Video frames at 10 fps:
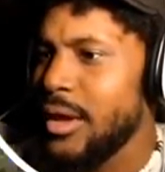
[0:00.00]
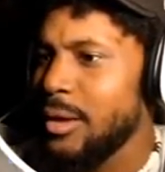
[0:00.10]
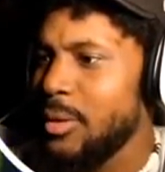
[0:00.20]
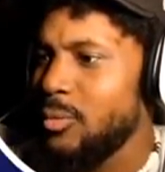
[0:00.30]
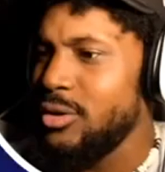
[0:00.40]

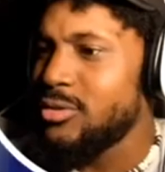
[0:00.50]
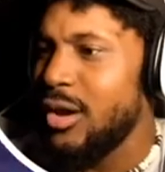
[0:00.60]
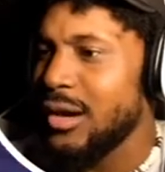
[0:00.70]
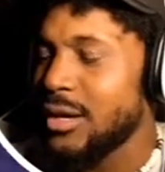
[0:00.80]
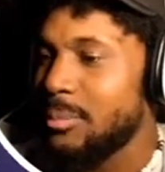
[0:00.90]
Eggman, what are you
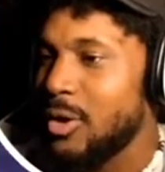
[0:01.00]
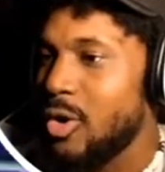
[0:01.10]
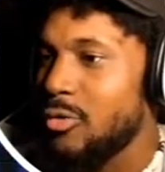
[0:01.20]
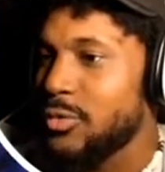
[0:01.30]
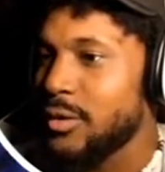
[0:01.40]
talking
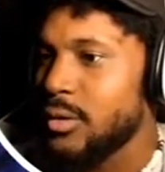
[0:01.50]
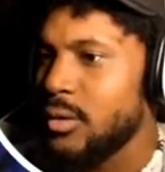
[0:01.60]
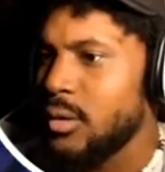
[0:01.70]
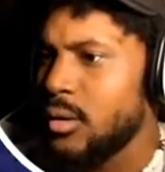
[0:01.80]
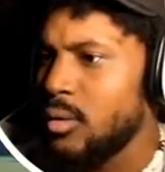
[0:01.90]
about? Go for the...
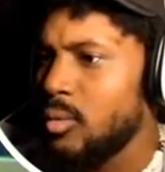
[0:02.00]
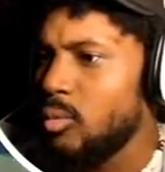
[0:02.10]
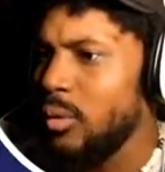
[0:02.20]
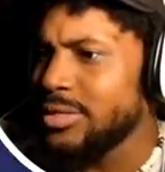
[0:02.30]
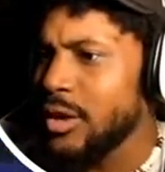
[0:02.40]

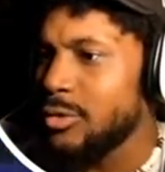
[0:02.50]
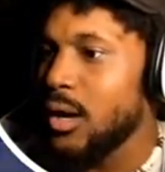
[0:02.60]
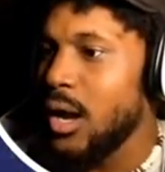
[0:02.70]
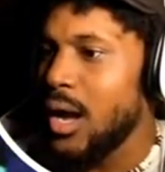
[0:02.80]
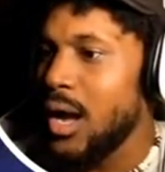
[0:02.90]
What the...
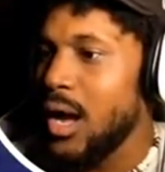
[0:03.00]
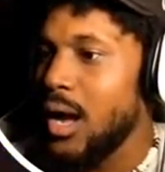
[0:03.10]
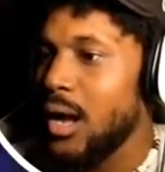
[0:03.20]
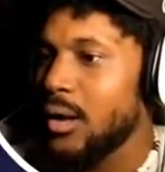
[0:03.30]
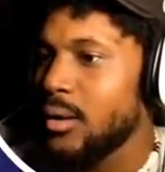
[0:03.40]

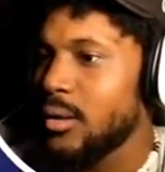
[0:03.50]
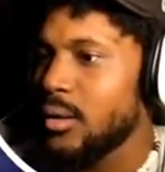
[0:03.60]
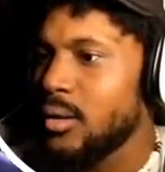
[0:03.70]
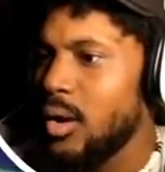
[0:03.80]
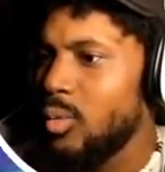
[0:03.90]
Uh...
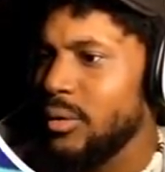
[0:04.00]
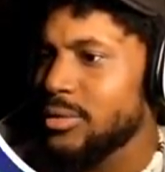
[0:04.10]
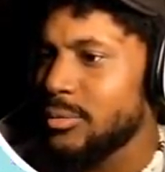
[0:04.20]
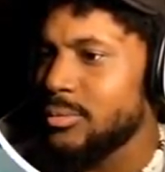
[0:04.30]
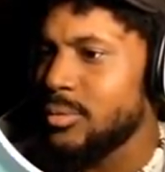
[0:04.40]
Oh,
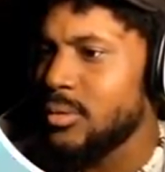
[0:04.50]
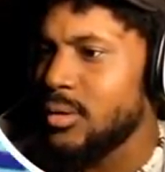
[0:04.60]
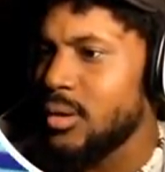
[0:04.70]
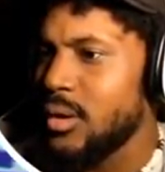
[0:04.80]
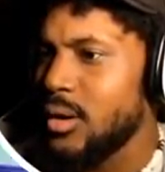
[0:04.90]
what
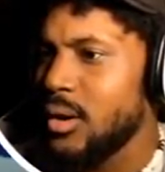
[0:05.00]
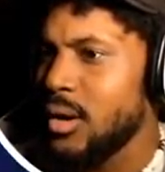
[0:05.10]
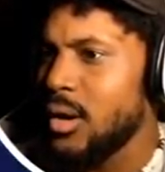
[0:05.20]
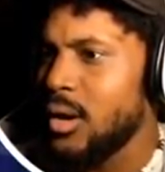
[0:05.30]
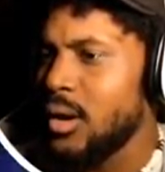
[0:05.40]

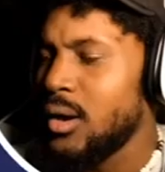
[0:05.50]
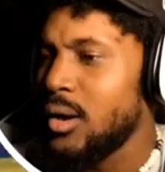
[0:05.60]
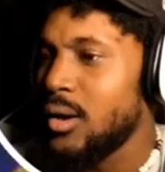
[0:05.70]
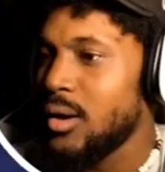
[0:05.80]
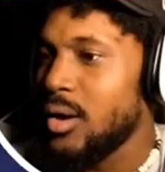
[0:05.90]
the...
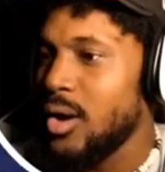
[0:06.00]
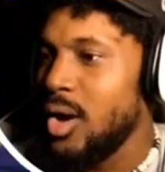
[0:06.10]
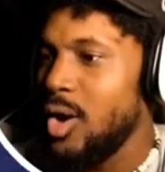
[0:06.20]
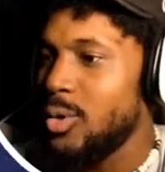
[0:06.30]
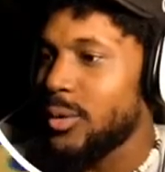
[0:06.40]

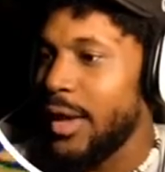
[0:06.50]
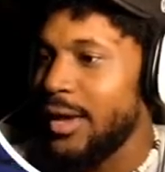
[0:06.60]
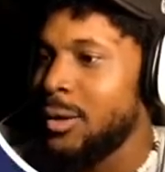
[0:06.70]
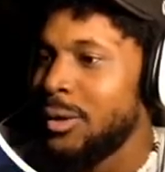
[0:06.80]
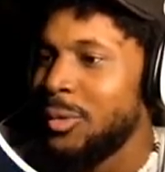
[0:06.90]
Oh,
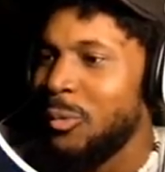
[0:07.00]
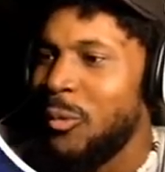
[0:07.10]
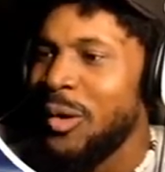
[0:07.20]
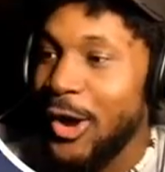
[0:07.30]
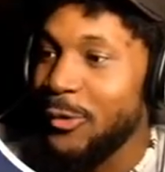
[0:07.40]
okay.
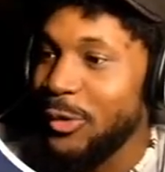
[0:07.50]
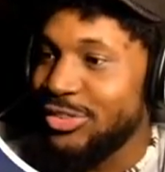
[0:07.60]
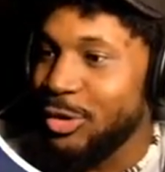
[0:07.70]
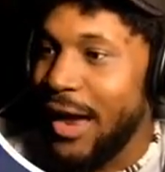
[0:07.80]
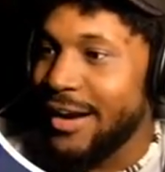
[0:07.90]
Yo,
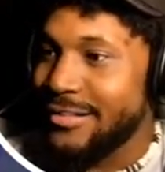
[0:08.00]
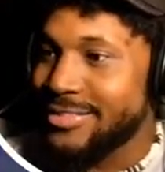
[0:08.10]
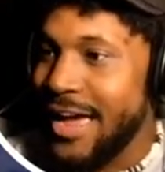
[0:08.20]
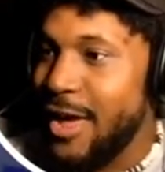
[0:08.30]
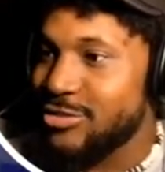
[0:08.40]
we two got a
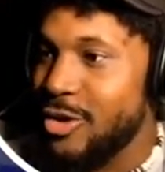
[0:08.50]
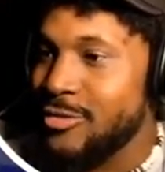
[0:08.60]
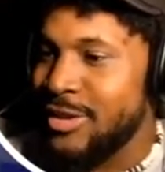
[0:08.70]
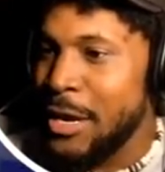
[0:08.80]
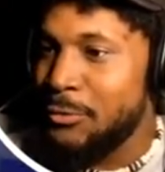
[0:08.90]
size
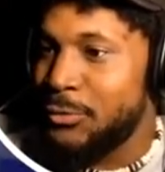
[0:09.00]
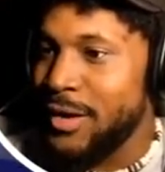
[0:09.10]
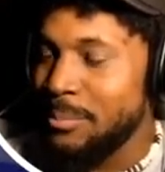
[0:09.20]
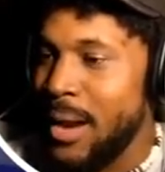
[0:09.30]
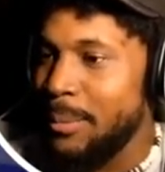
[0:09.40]
thirteen
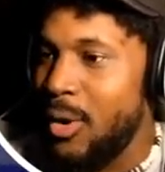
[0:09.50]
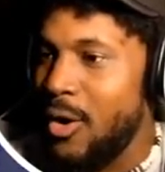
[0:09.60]
foot, my